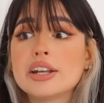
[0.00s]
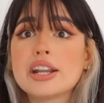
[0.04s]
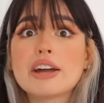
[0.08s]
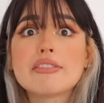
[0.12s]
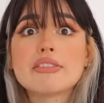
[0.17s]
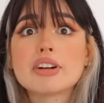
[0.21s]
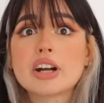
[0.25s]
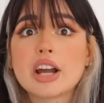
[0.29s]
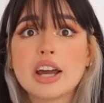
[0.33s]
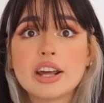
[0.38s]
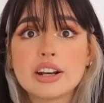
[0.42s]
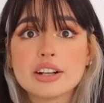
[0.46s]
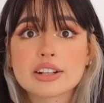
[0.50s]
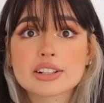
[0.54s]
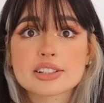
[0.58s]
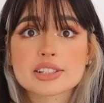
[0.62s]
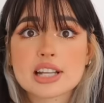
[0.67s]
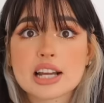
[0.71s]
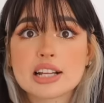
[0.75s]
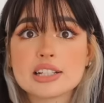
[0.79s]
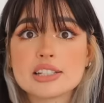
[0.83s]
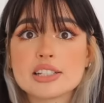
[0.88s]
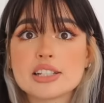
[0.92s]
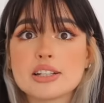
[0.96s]
never had
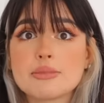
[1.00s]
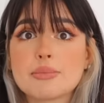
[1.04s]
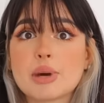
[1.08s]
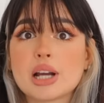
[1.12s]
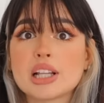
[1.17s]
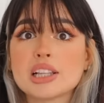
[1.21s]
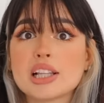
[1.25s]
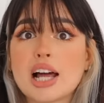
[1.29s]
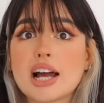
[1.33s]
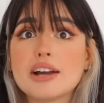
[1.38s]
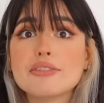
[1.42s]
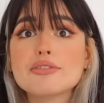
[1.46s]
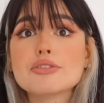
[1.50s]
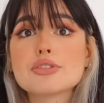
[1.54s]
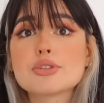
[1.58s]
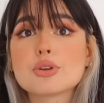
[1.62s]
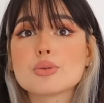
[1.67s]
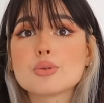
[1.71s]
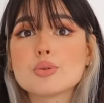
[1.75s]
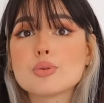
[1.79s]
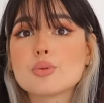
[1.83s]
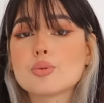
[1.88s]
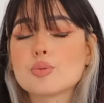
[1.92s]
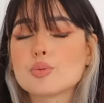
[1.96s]
anxiety in my life,
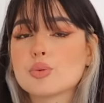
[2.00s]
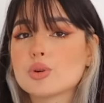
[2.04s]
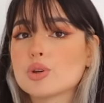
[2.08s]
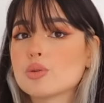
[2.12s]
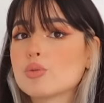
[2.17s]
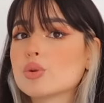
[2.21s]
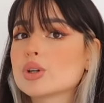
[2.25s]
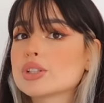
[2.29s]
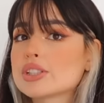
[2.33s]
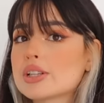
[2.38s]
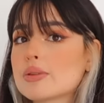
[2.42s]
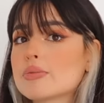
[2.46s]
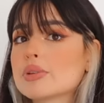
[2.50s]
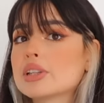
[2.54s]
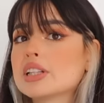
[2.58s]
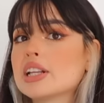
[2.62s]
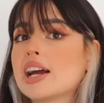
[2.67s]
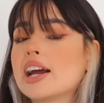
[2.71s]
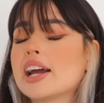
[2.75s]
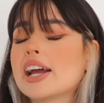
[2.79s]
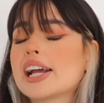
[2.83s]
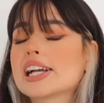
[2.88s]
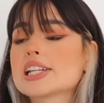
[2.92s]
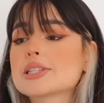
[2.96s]
so it was something
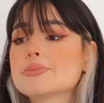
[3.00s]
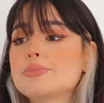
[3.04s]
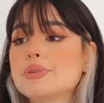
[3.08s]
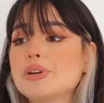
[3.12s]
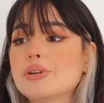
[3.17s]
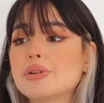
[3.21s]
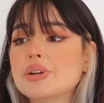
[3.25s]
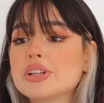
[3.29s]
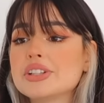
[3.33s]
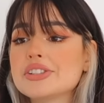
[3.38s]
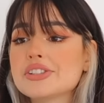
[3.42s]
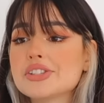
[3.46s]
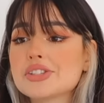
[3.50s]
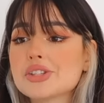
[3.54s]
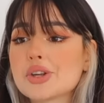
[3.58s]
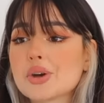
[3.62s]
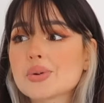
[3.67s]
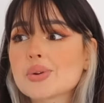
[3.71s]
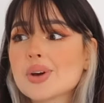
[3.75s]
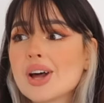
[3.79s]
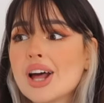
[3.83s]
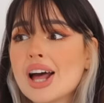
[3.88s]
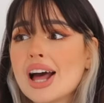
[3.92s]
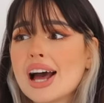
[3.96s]
that I experienced.
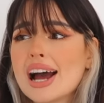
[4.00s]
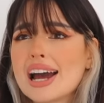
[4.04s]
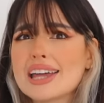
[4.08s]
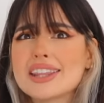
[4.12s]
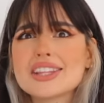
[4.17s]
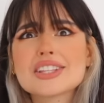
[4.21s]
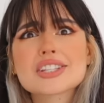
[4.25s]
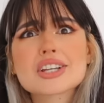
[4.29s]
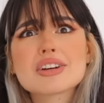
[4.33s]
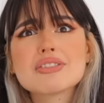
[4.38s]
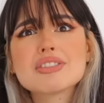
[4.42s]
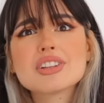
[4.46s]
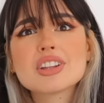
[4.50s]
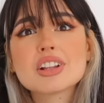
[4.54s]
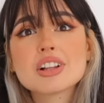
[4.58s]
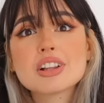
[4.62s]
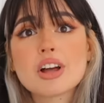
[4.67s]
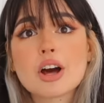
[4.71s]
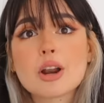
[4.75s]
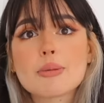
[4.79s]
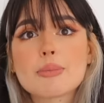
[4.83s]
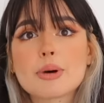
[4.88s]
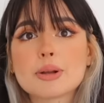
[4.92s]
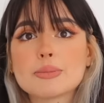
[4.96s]
So I discovered a
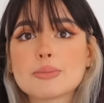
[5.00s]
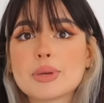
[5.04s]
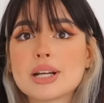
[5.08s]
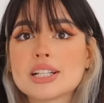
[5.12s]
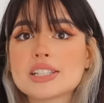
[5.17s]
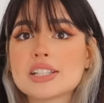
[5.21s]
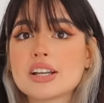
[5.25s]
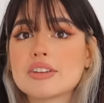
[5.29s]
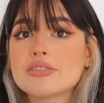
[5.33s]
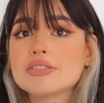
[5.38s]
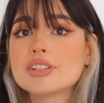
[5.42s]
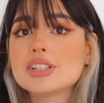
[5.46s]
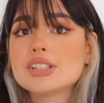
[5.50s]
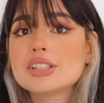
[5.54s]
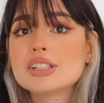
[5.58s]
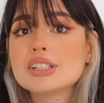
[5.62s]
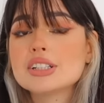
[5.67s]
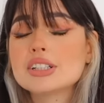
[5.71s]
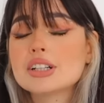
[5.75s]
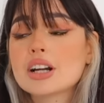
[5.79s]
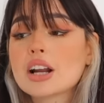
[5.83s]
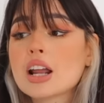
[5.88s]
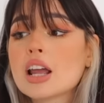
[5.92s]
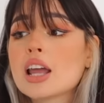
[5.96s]
lot about myself this
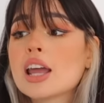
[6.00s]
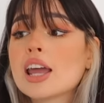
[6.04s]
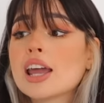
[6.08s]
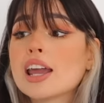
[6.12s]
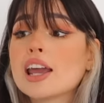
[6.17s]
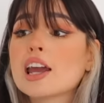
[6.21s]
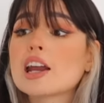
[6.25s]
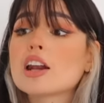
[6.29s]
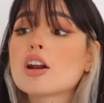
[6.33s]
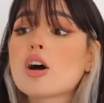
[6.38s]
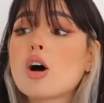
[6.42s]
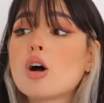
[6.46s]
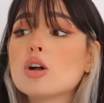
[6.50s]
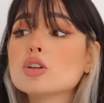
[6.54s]
year, and